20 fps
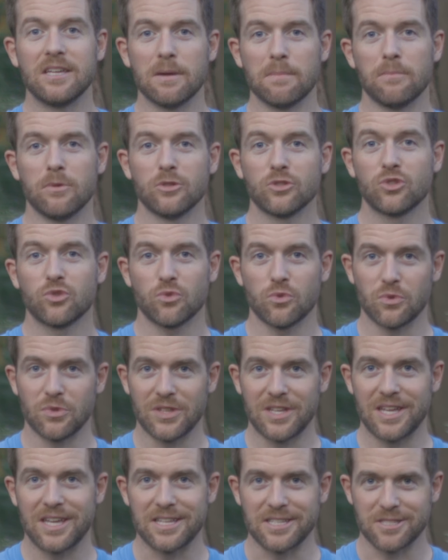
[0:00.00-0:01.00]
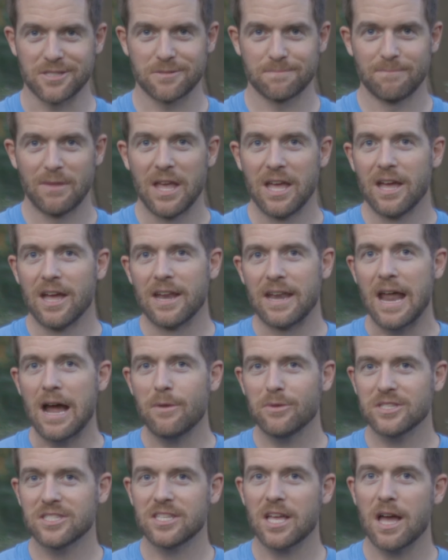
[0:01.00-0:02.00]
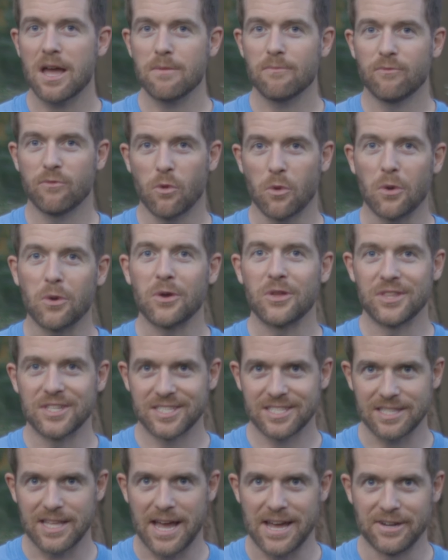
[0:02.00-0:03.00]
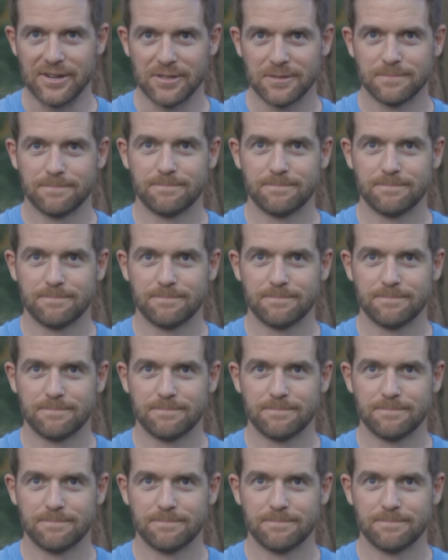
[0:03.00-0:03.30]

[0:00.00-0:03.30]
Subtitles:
gimbal truly is. Now it's time for the slider.